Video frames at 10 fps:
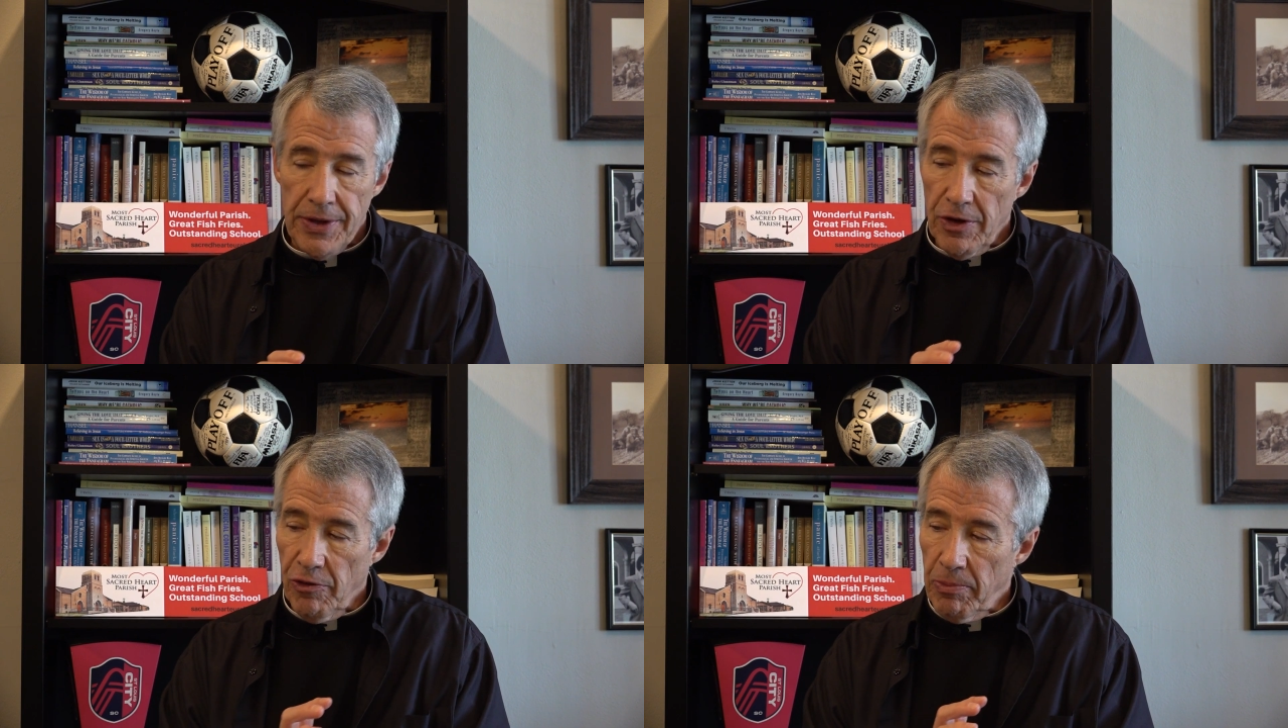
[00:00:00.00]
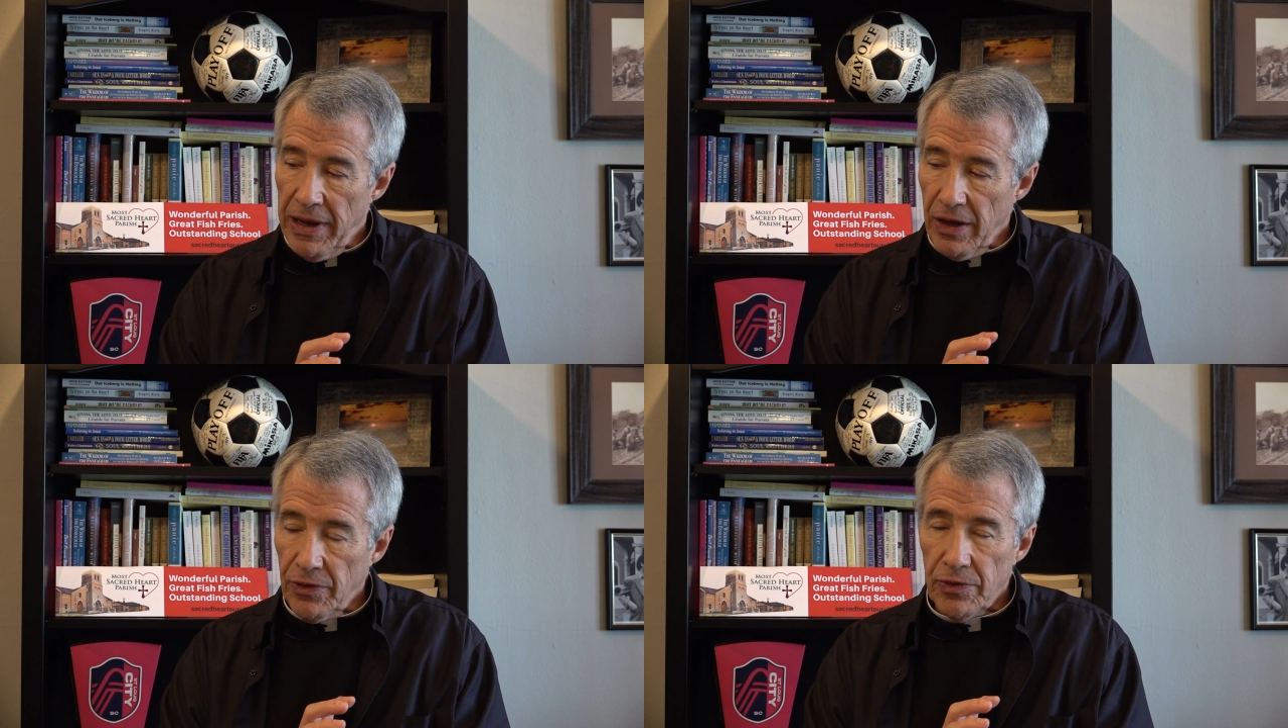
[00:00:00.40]
of
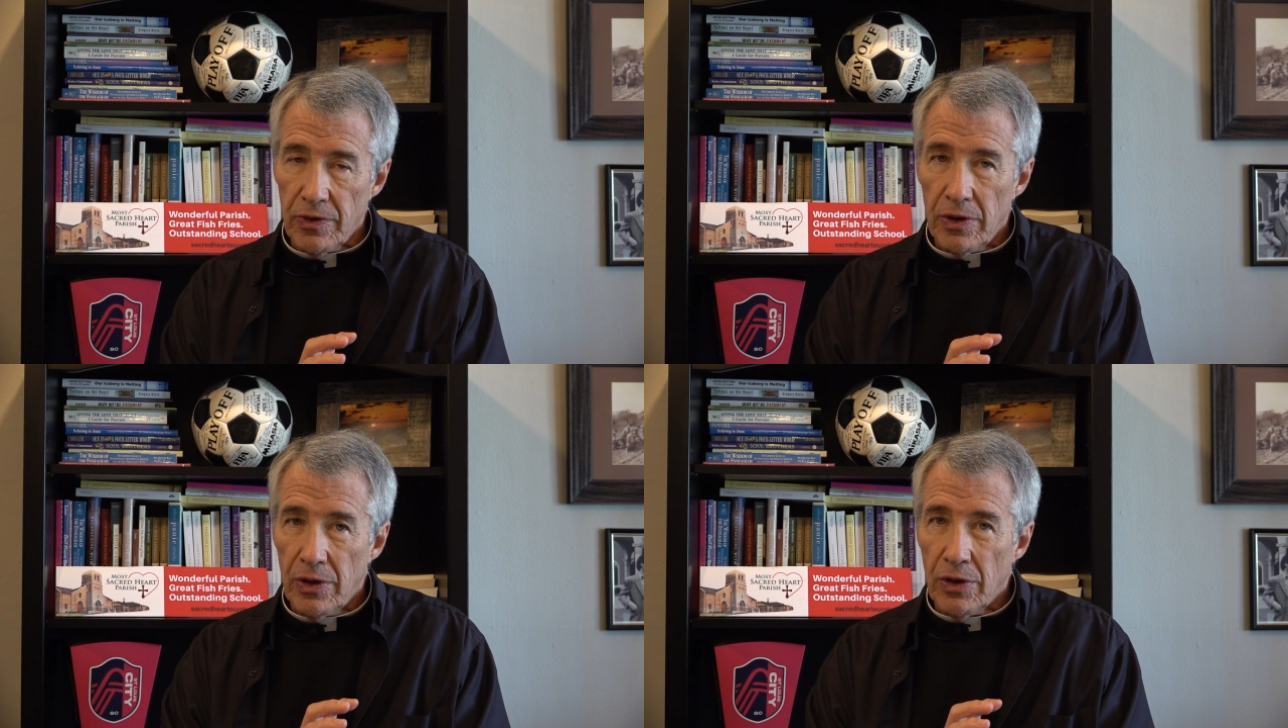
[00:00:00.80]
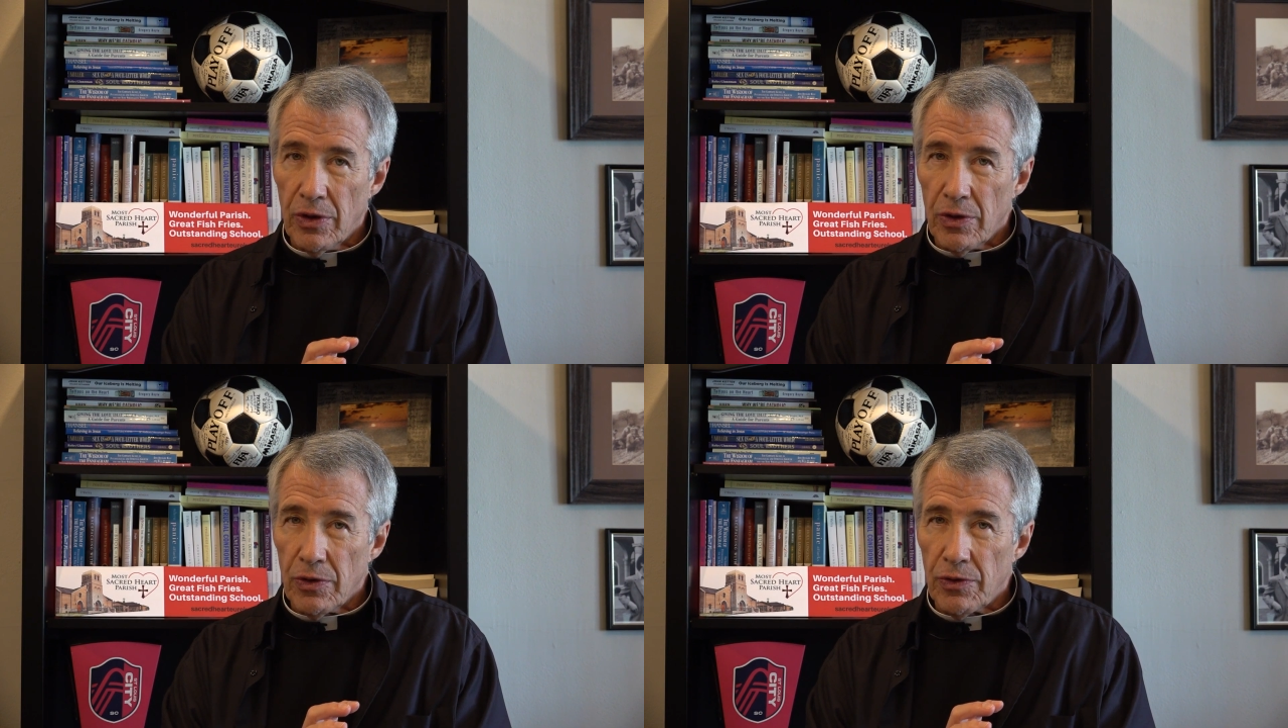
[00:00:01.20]
mass
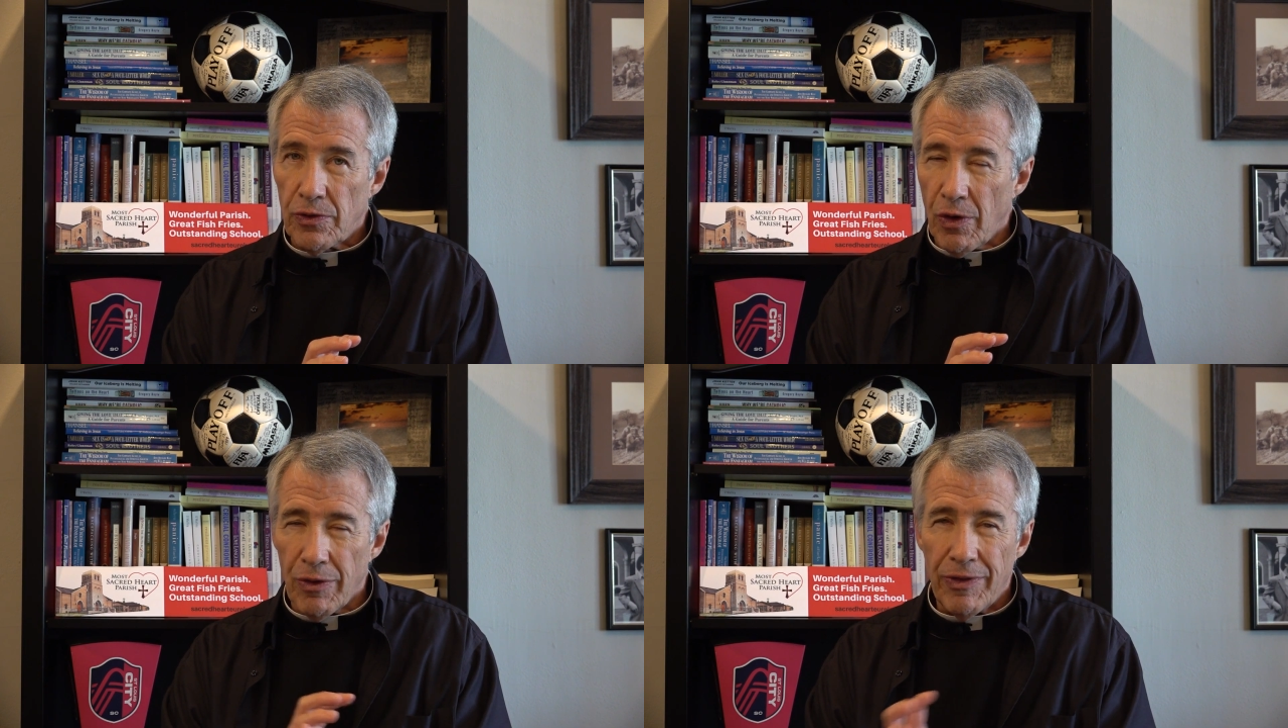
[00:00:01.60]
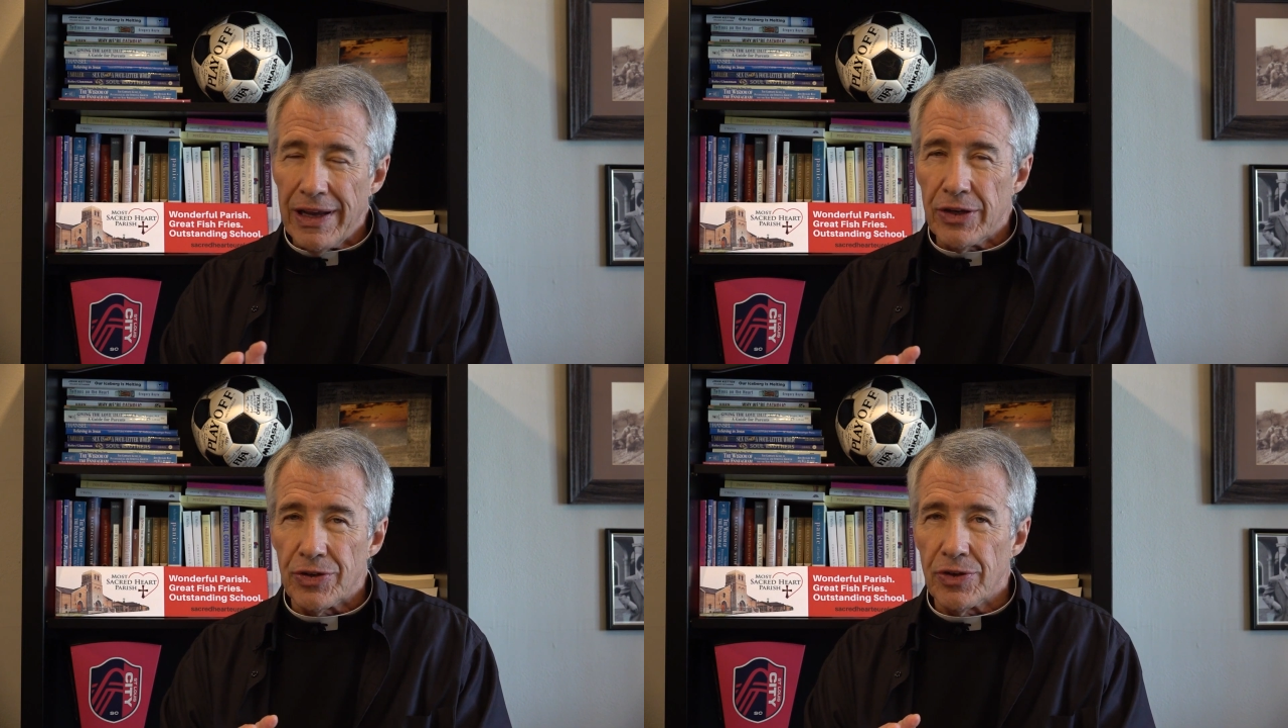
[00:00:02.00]

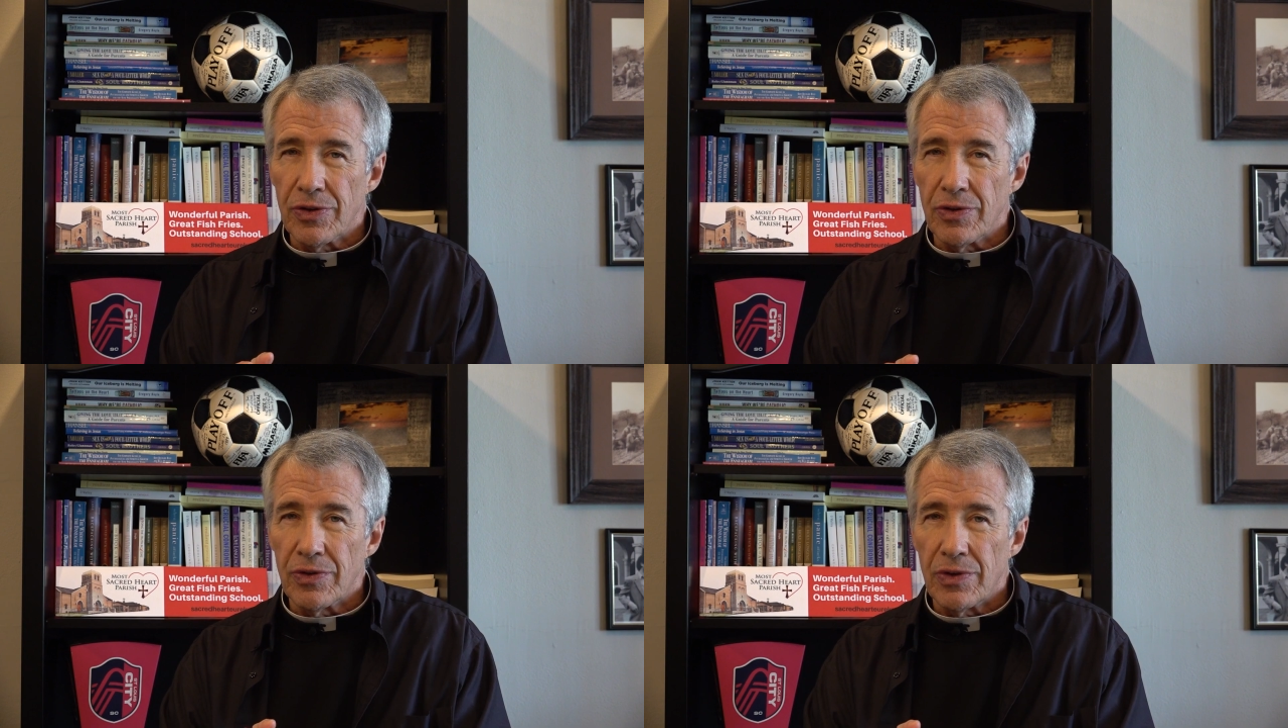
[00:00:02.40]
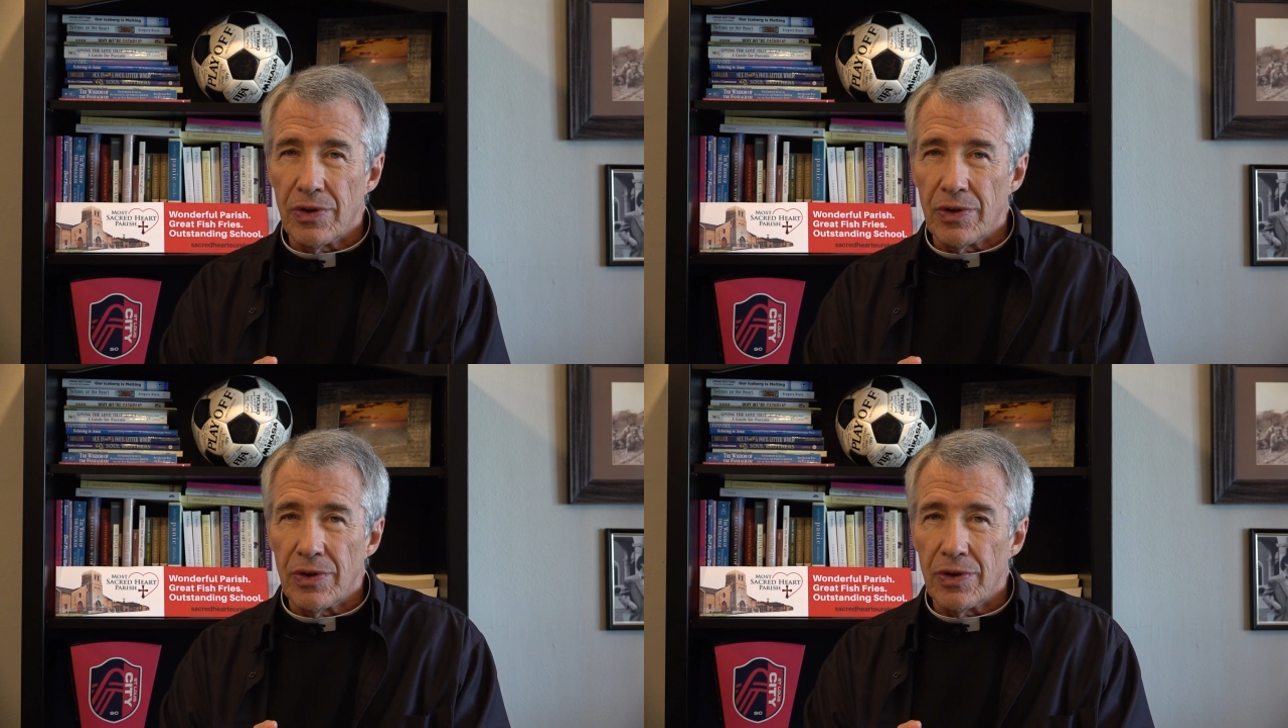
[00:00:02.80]
starvation